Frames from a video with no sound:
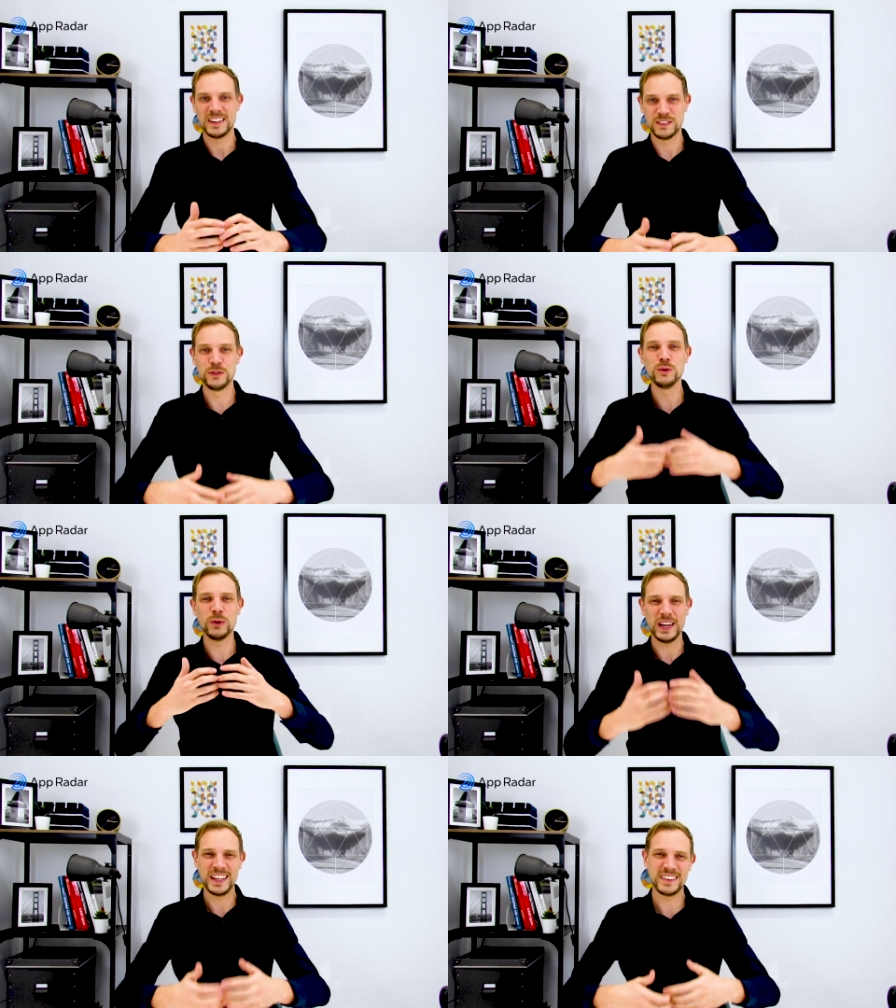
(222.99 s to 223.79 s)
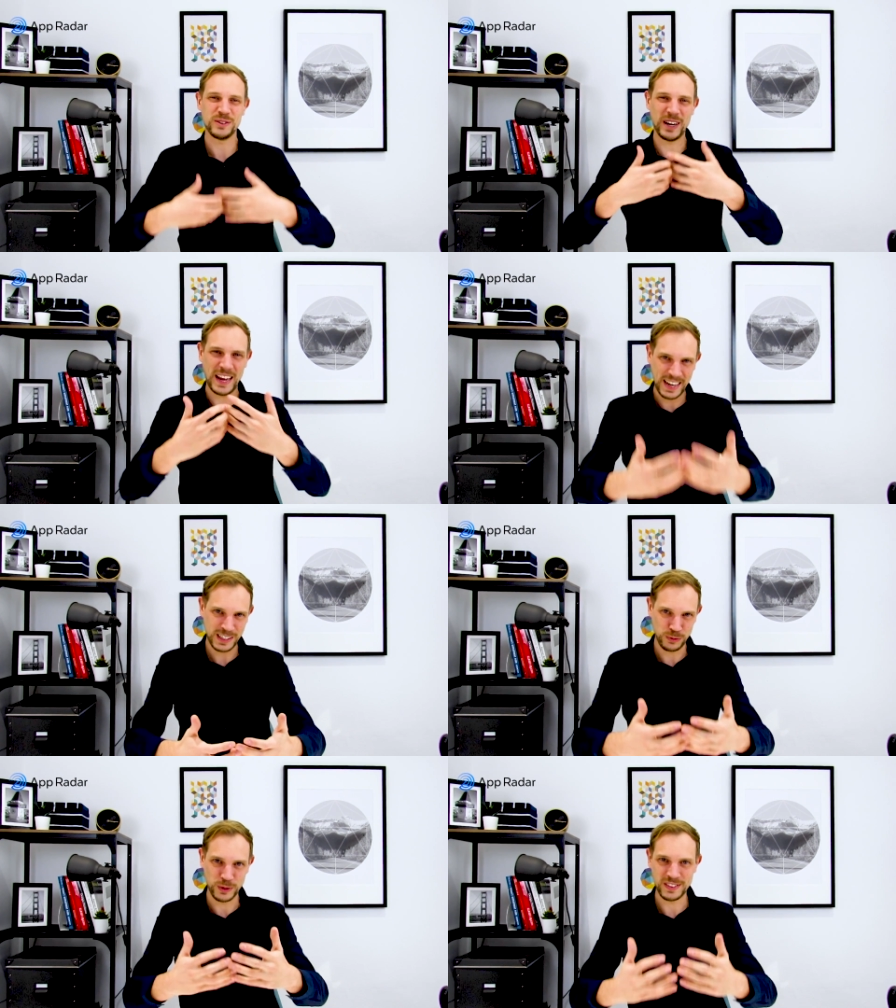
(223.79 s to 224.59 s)
that you
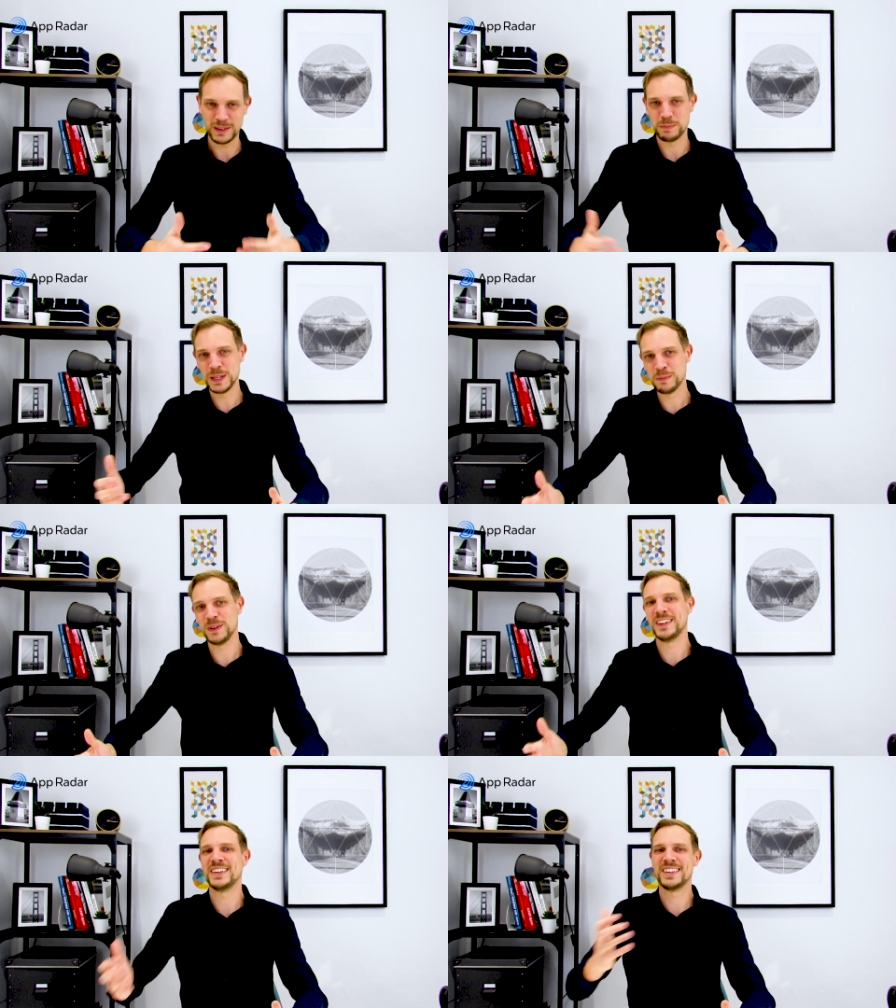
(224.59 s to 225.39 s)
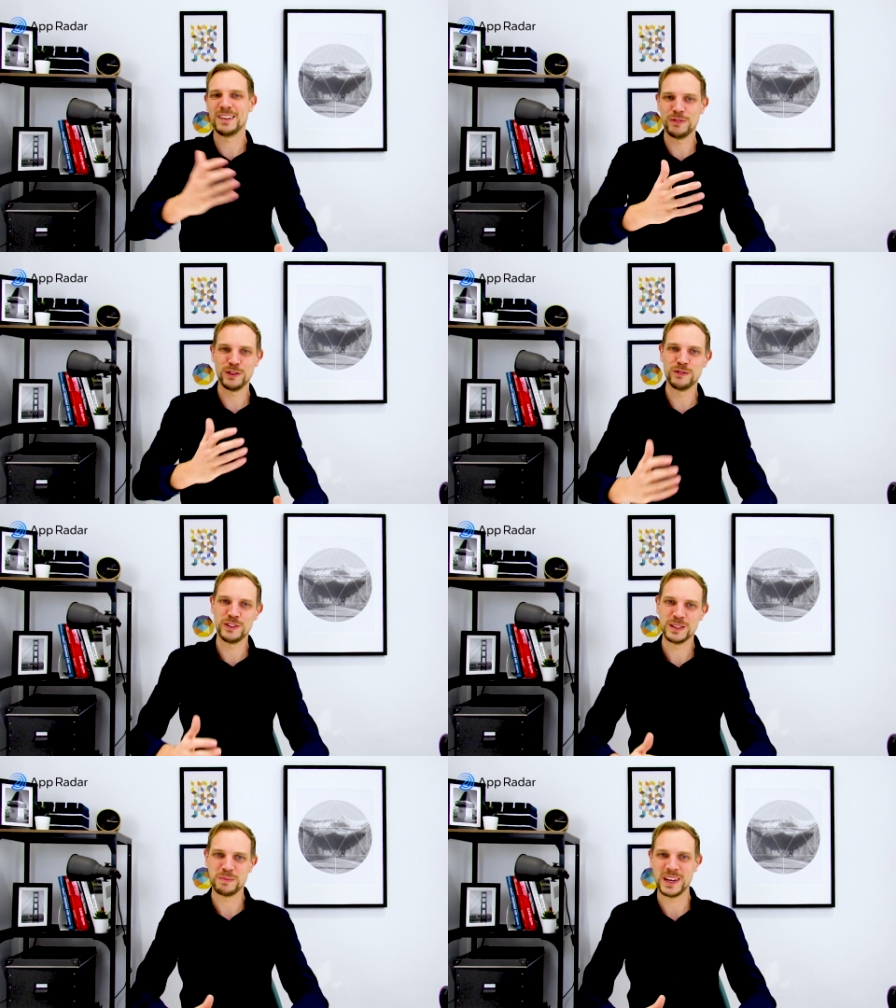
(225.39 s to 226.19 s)
interact with the people that give you
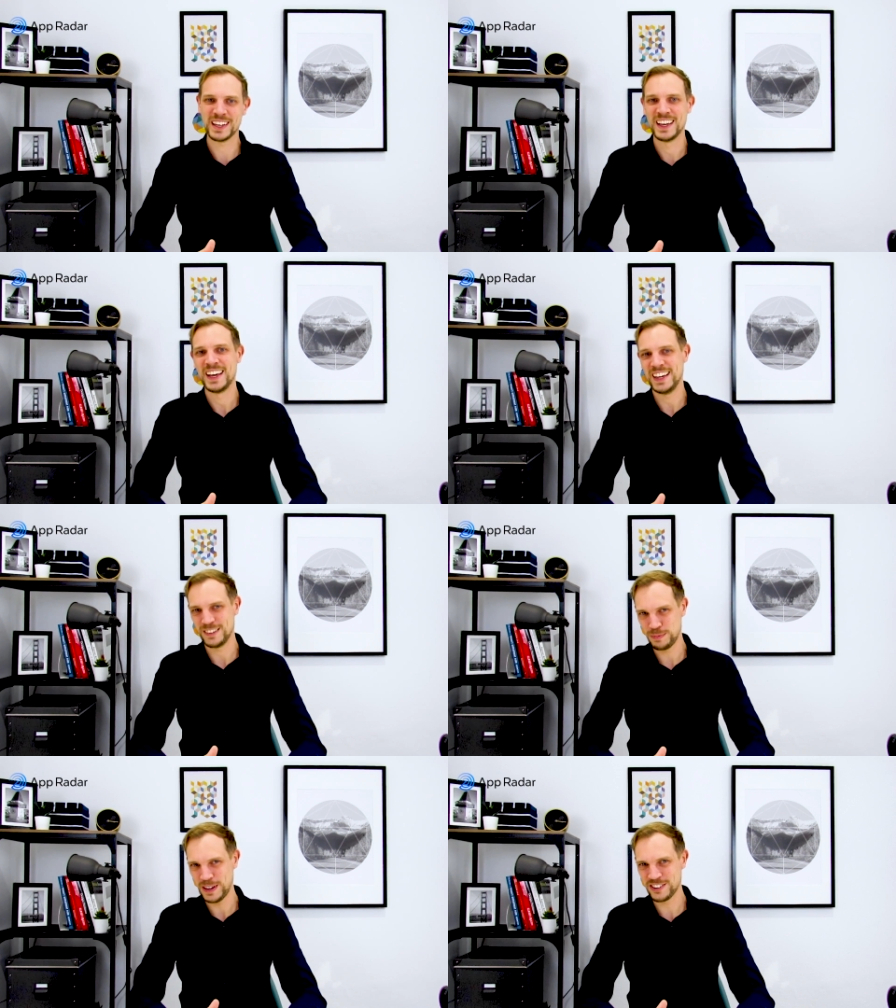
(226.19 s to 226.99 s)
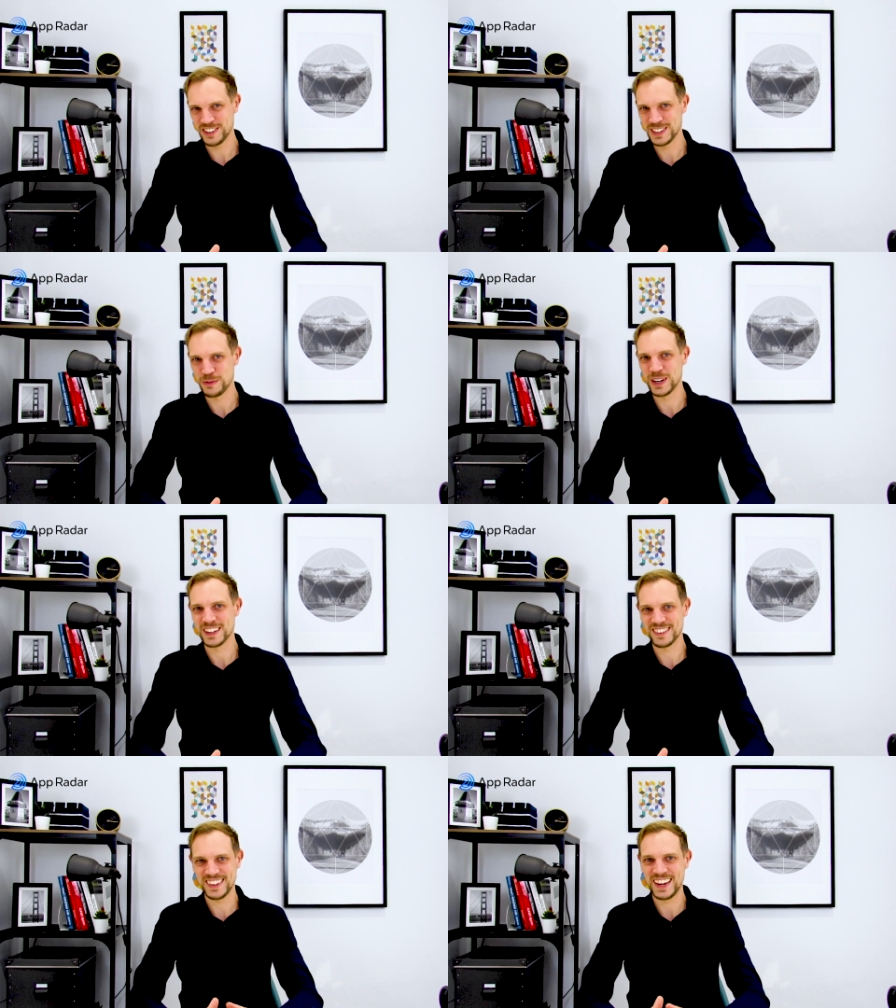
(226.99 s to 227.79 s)
feedback, especially
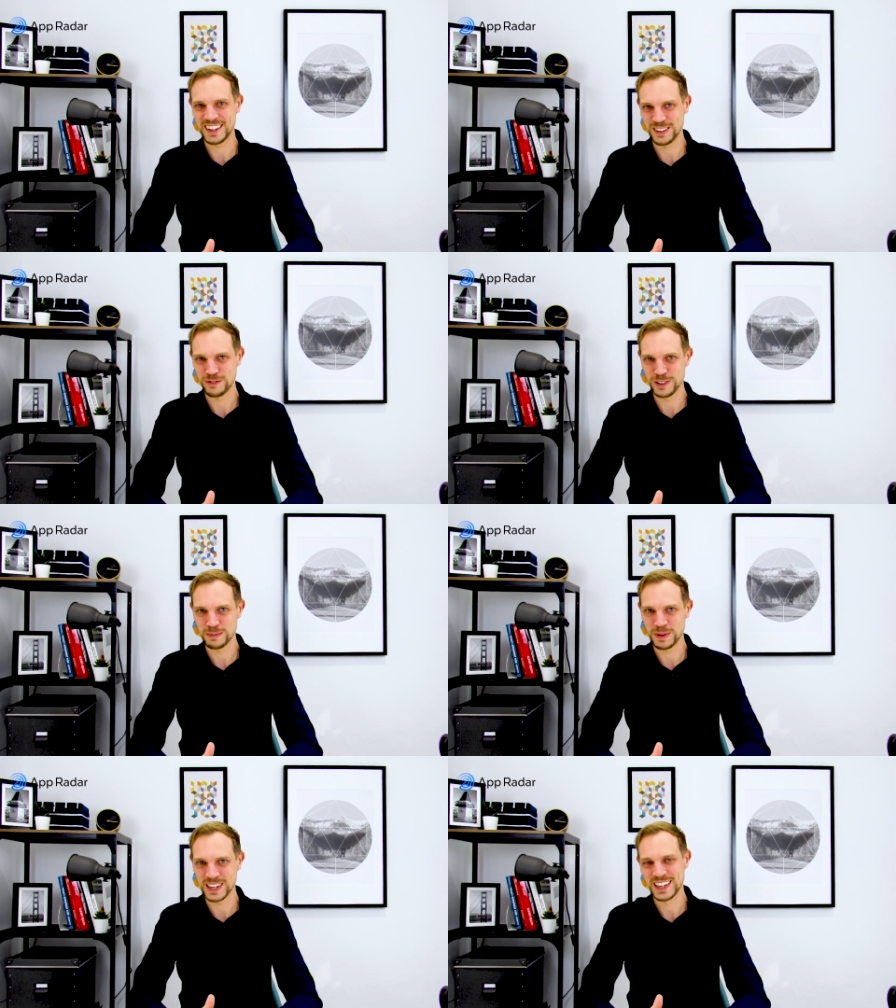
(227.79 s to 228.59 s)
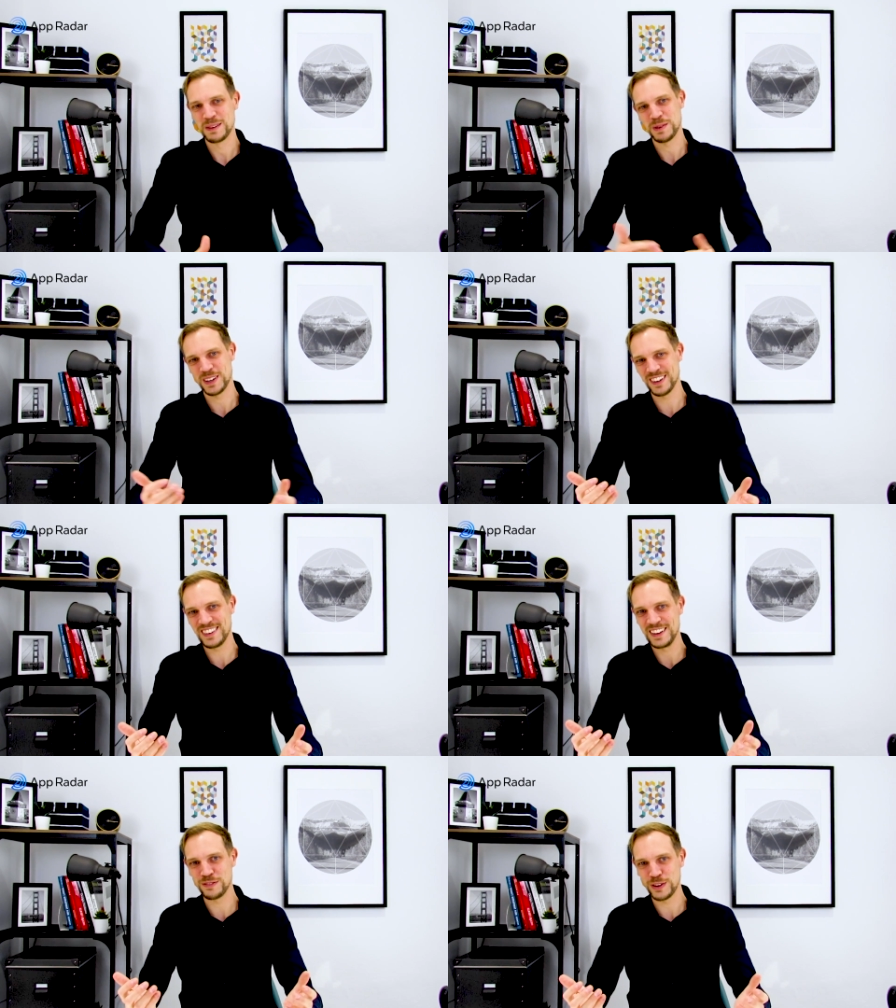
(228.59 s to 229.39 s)
when it's negative feedback,
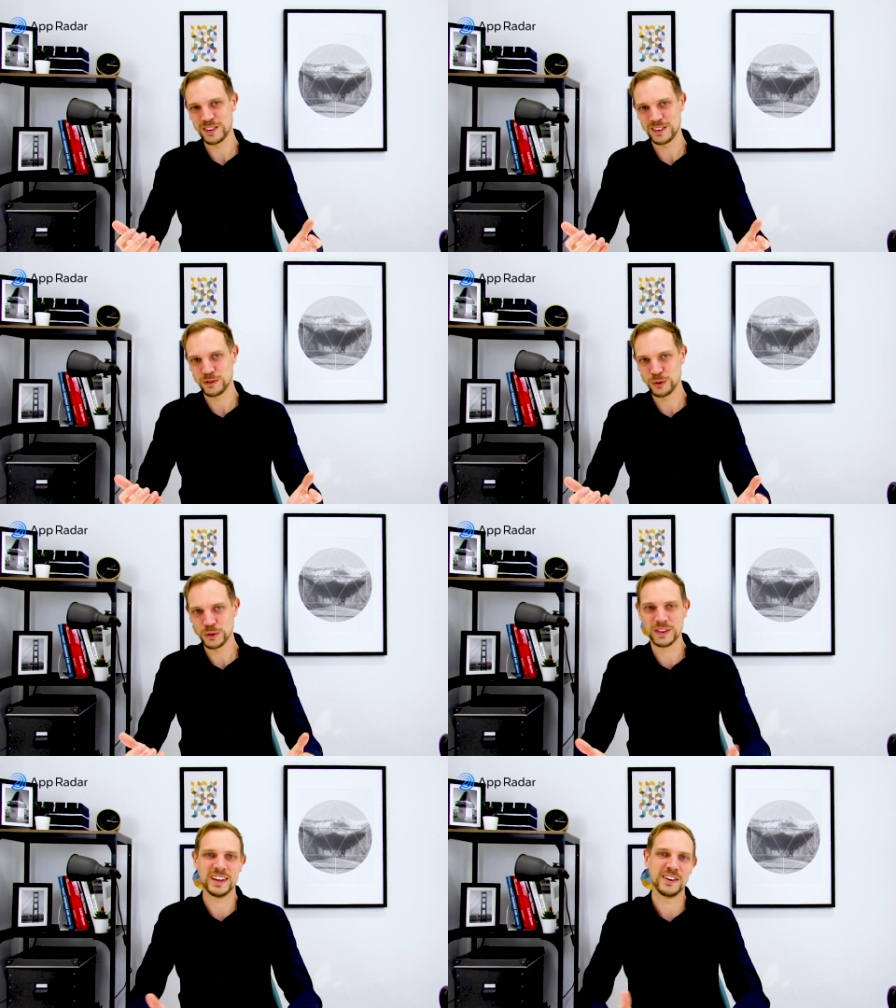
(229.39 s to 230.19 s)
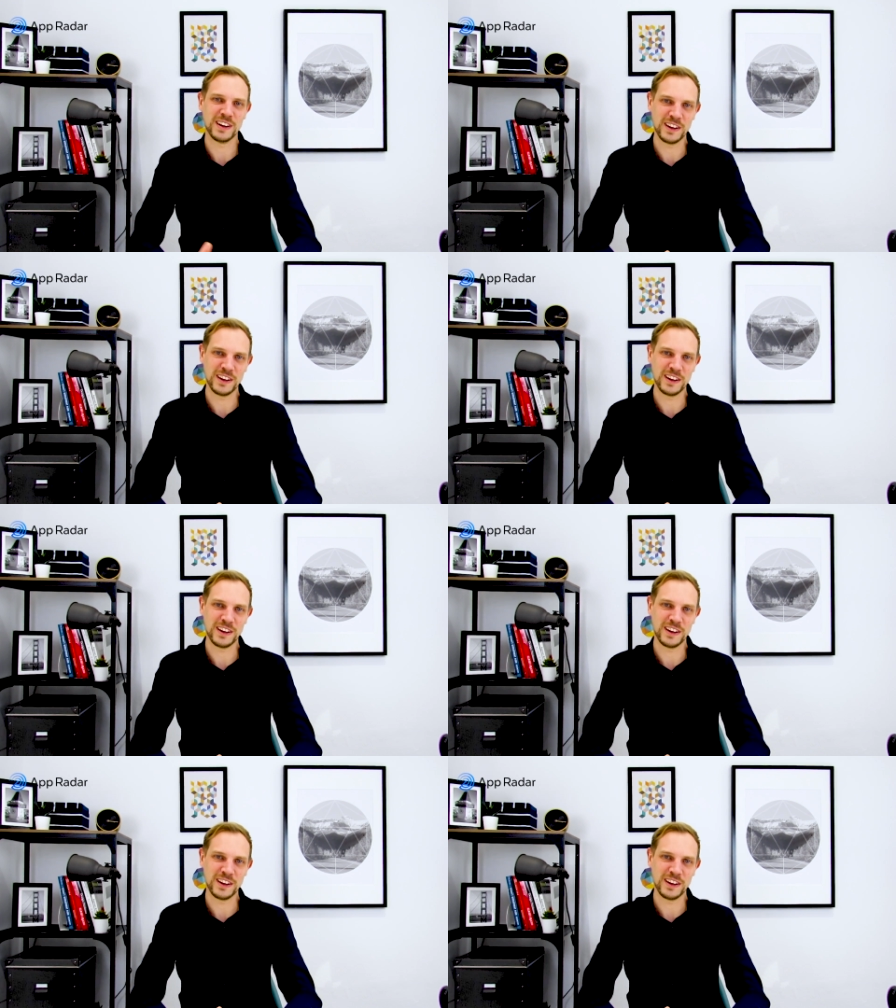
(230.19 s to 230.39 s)
because let's face the truth, there are a